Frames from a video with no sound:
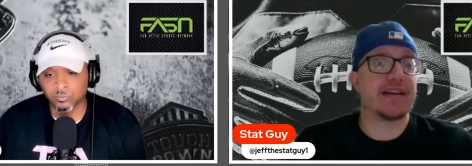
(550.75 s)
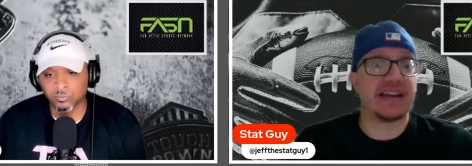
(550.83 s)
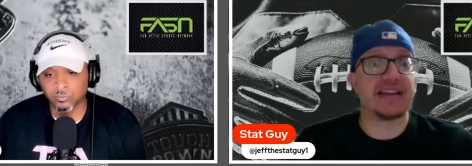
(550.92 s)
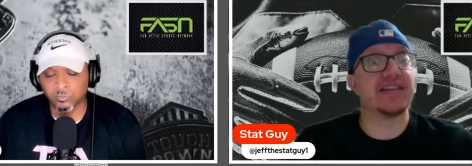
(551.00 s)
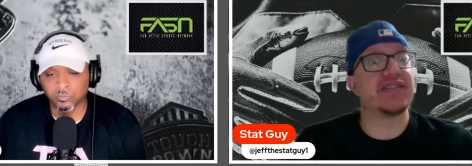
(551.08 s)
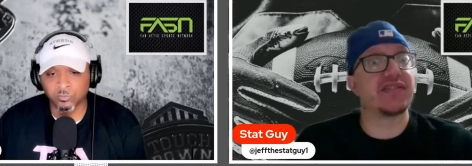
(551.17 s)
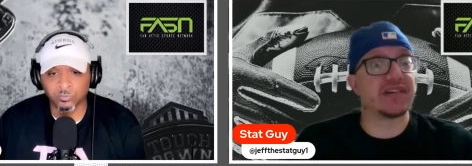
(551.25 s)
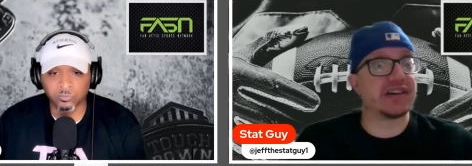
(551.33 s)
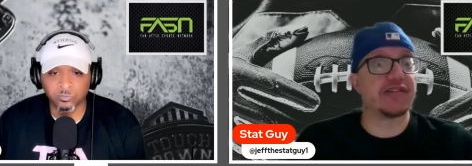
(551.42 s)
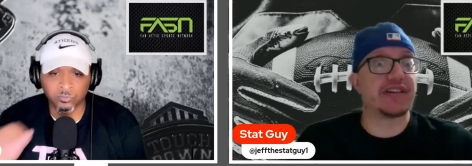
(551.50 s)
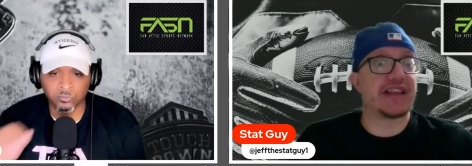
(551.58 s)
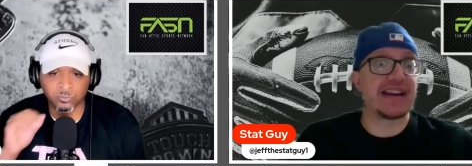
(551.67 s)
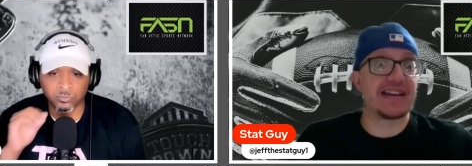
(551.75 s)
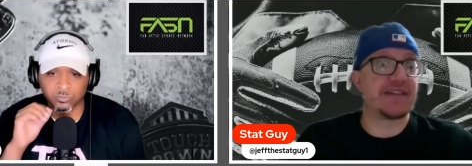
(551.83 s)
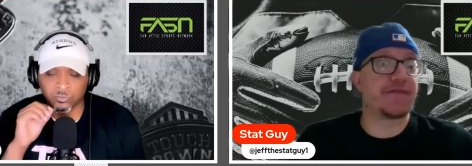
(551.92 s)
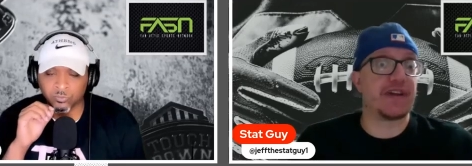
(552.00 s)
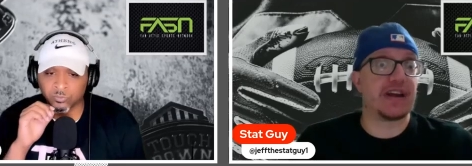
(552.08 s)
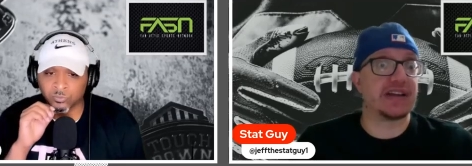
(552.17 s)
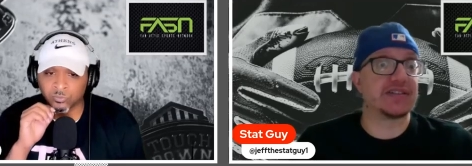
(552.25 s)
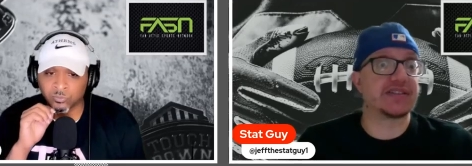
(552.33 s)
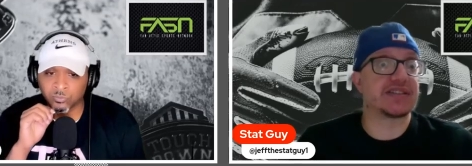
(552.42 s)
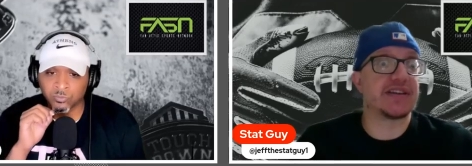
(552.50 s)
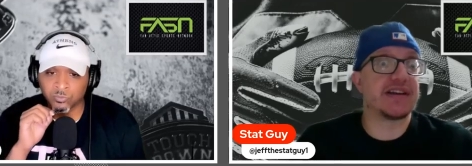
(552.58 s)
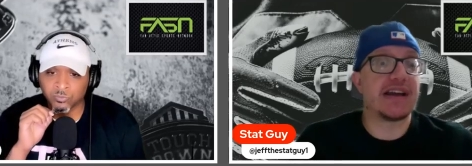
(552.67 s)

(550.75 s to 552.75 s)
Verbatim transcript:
Speaker 1: He is the leader of that defense.